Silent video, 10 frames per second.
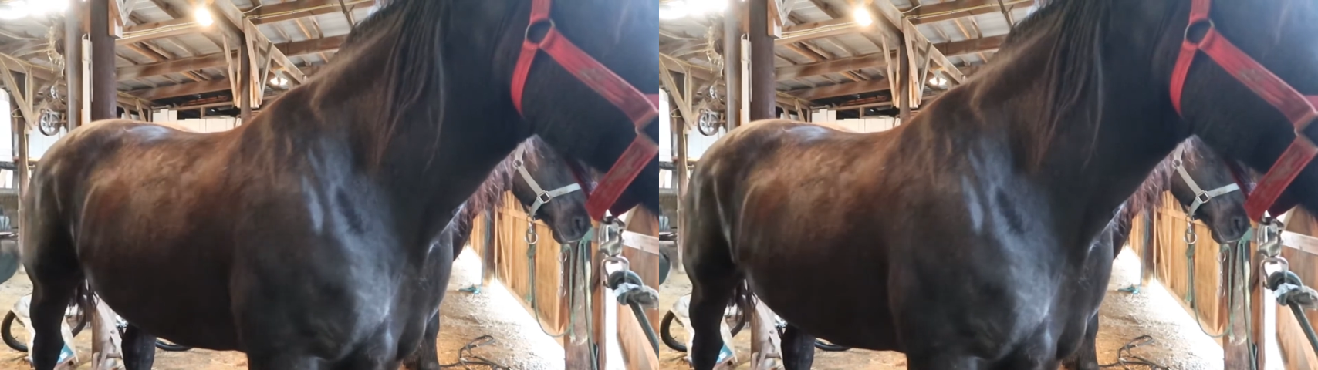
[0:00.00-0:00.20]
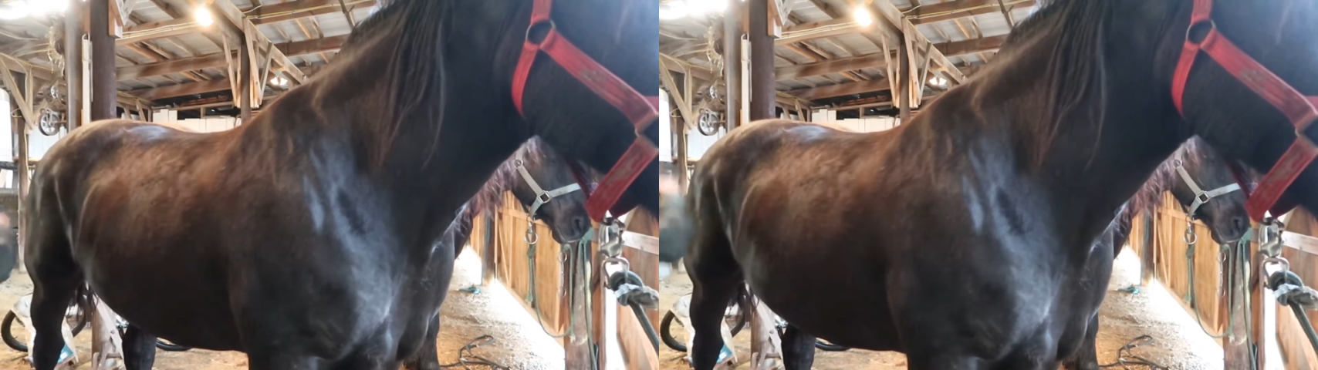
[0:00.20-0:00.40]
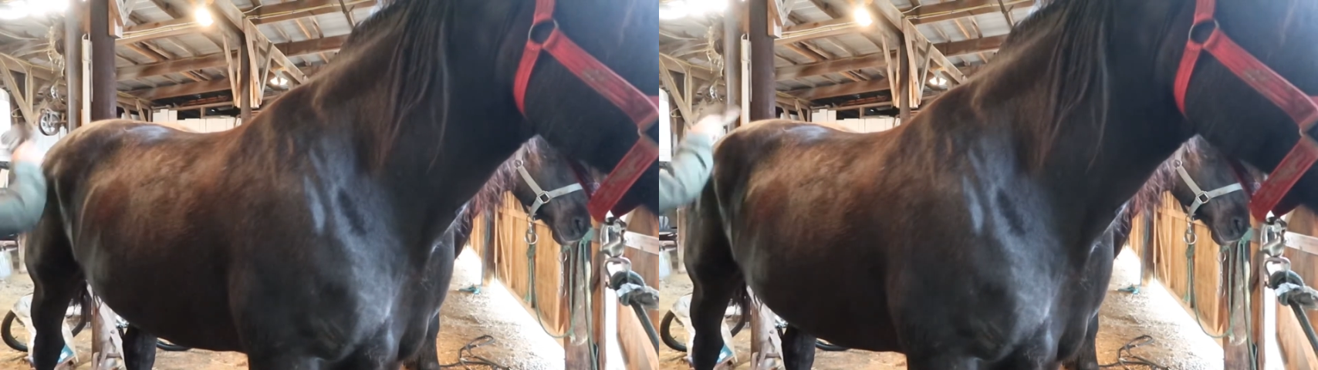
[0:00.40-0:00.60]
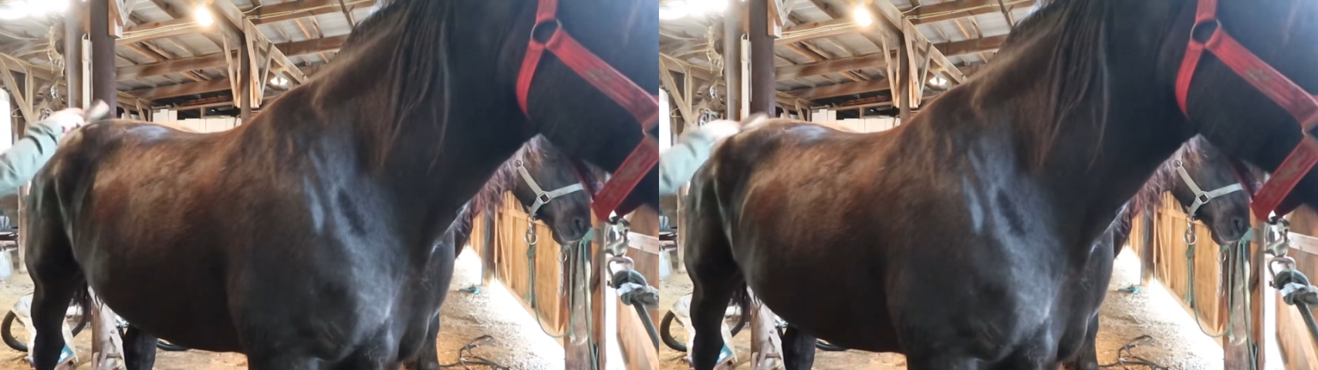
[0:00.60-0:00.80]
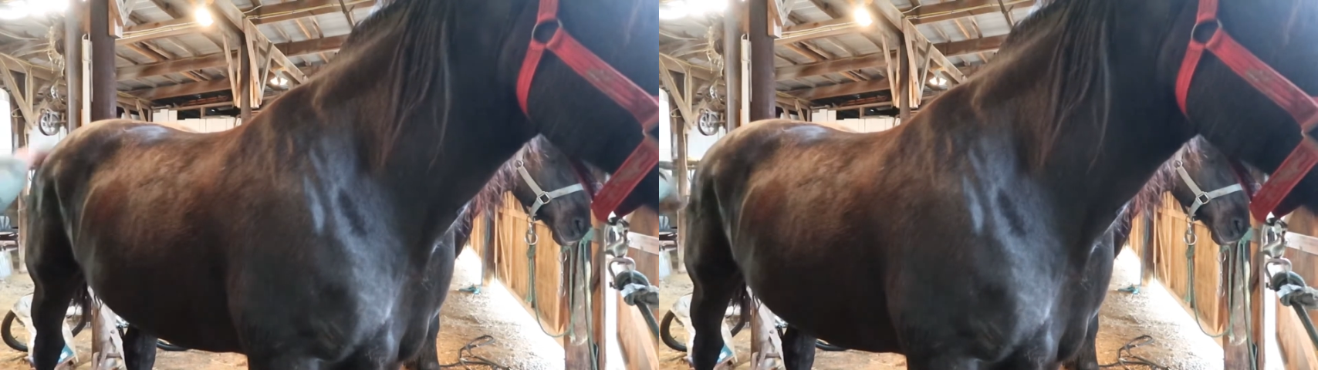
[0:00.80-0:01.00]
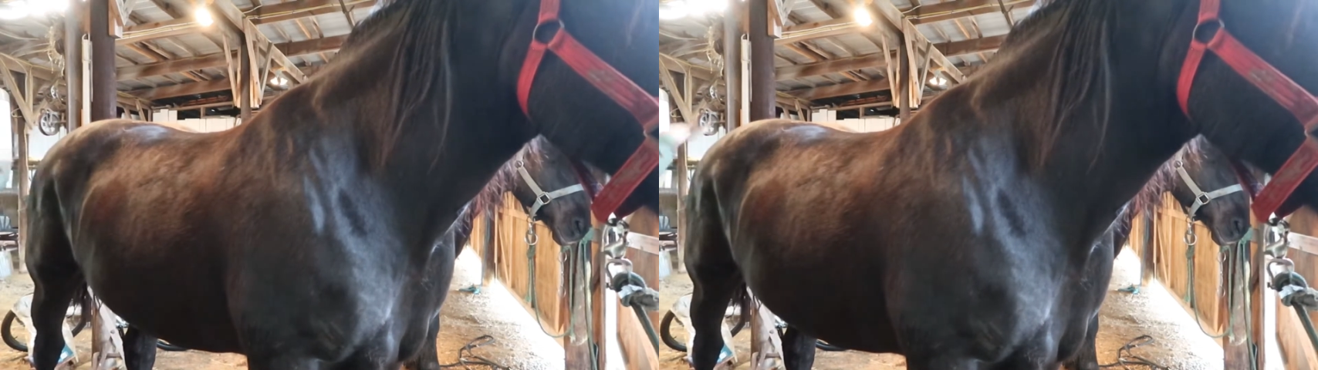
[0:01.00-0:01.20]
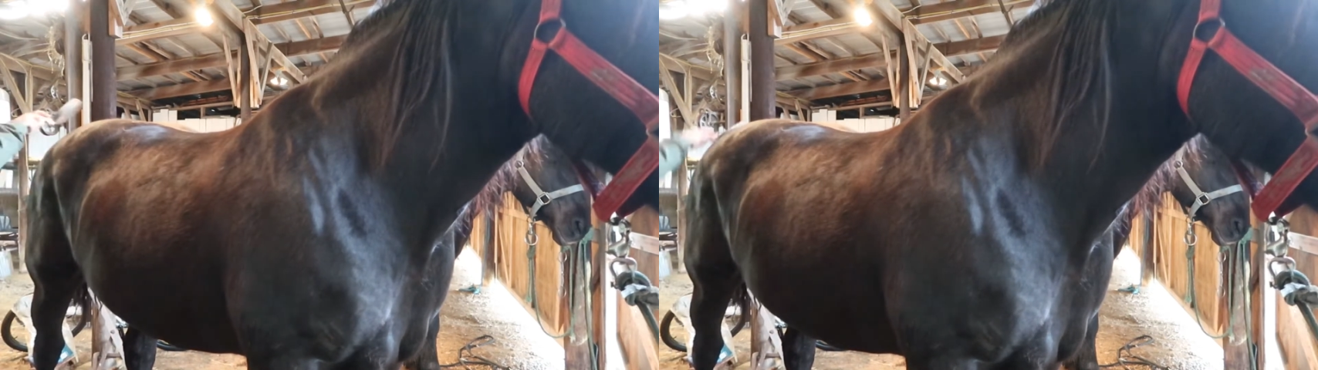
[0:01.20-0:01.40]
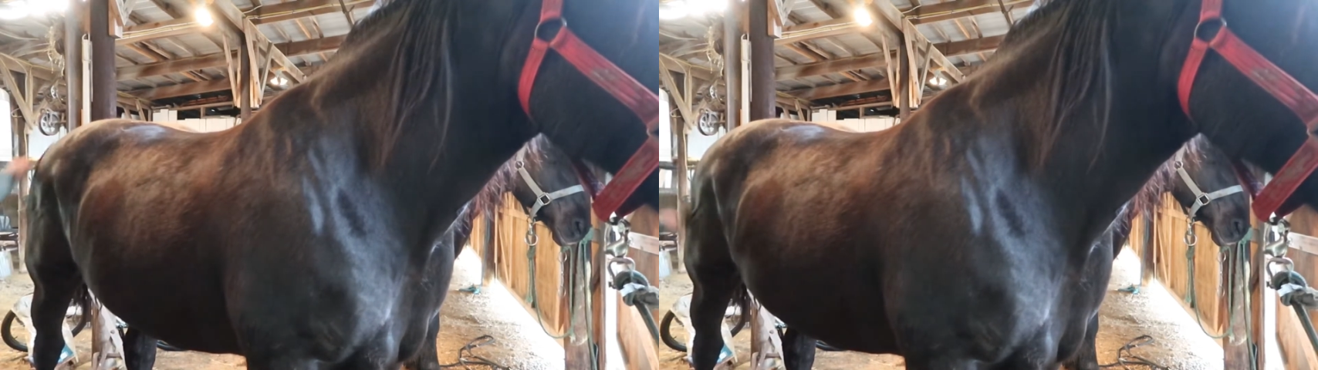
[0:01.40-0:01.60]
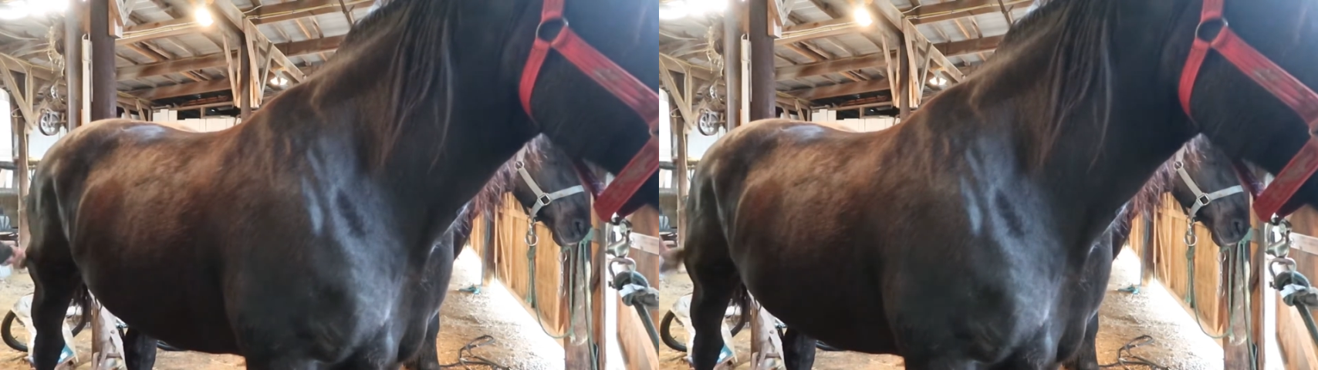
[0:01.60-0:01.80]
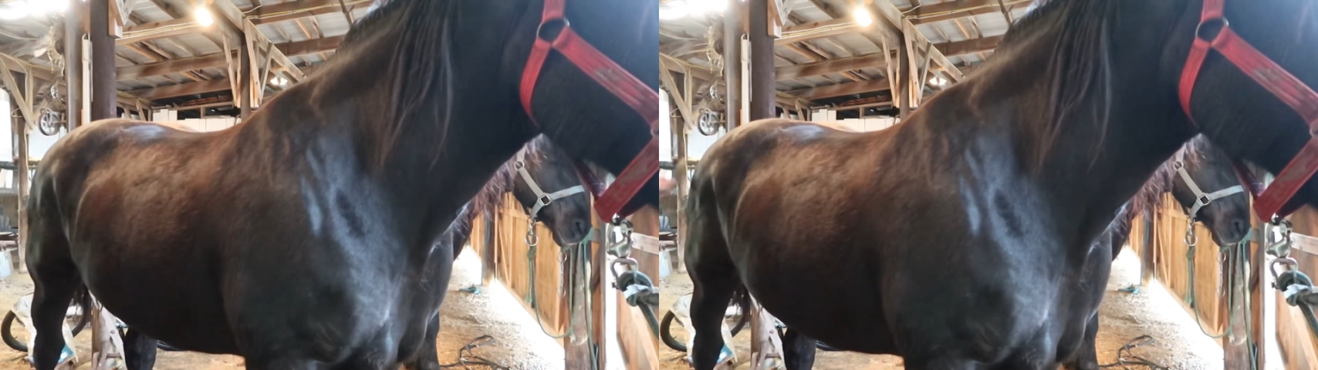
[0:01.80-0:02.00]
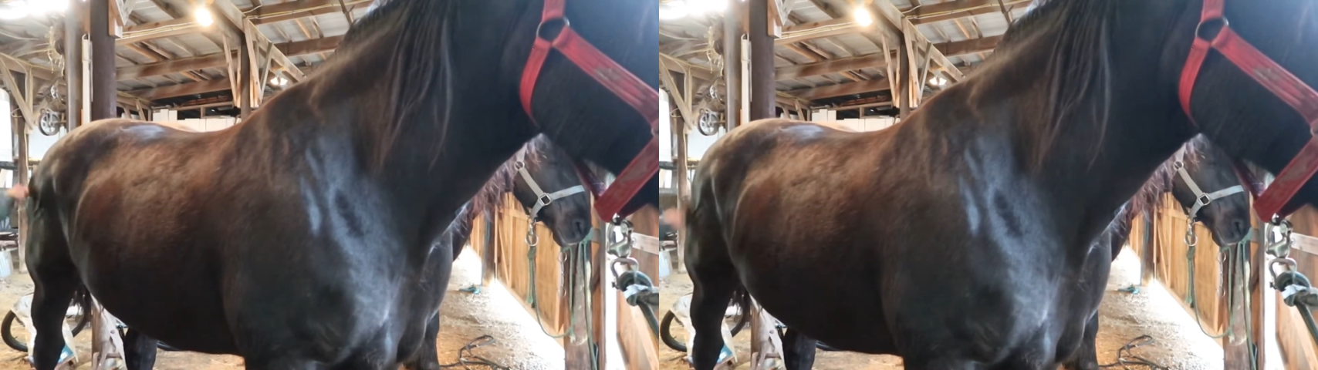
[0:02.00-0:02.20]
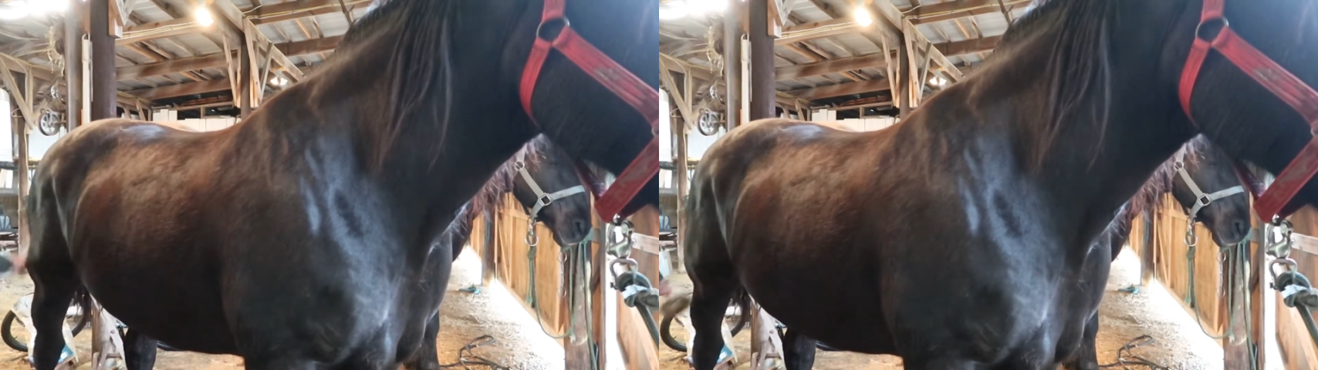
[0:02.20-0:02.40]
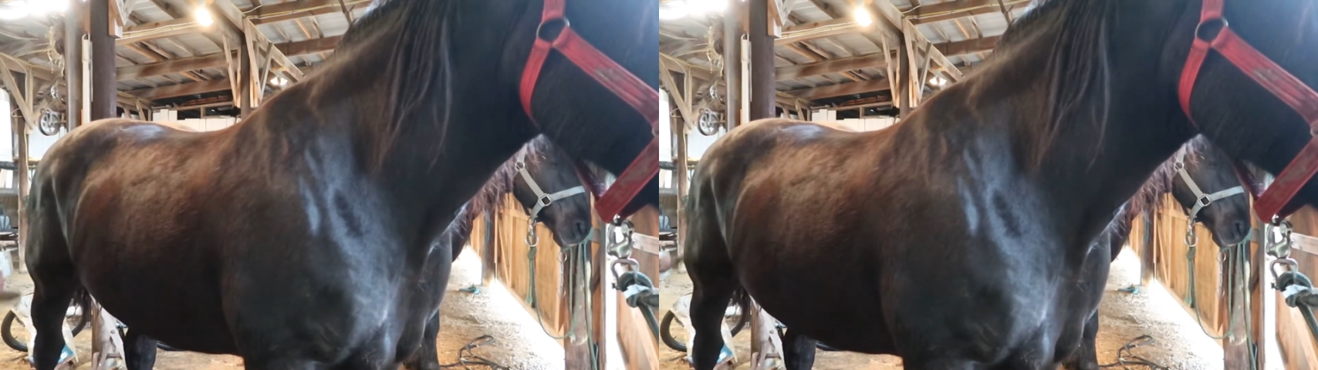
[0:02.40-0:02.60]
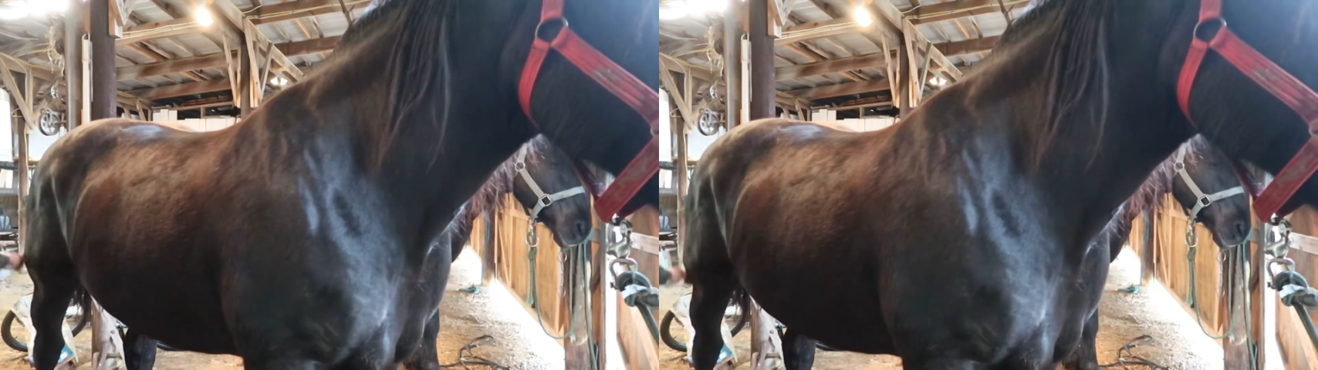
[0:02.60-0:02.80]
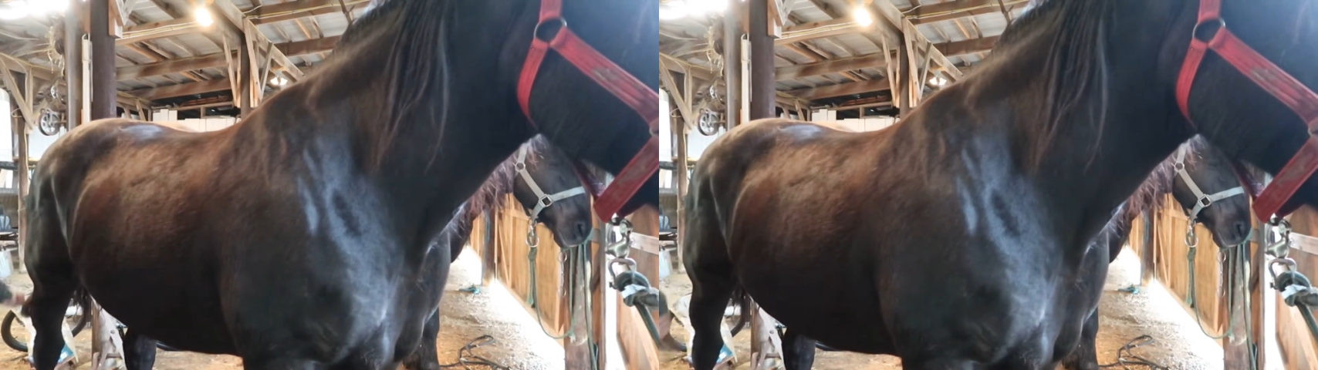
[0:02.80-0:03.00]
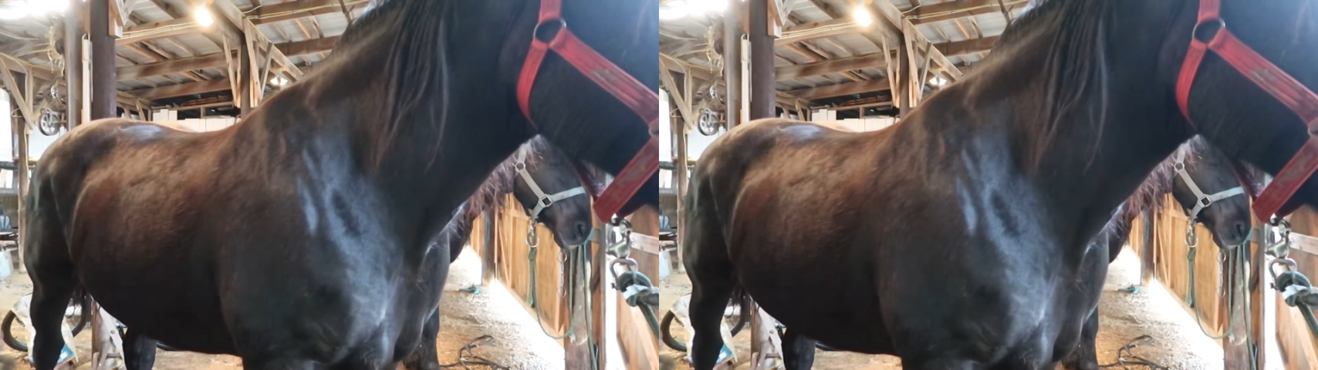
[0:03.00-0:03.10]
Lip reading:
No face is visible, so there are no lips to read.